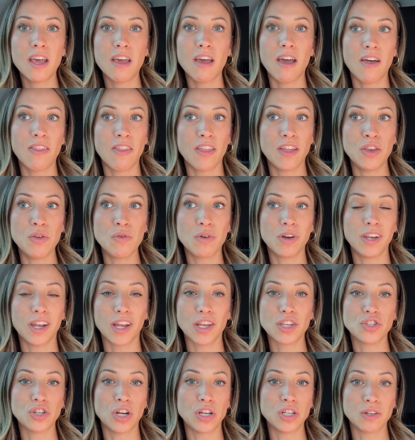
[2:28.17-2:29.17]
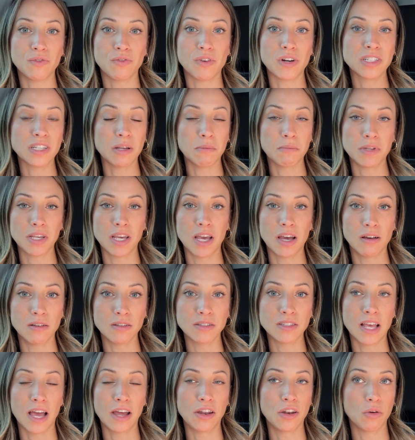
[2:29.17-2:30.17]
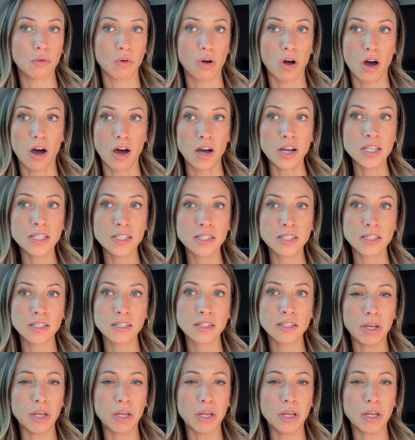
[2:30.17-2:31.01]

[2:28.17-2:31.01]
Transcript: and then you can exchange it for something else at no cost.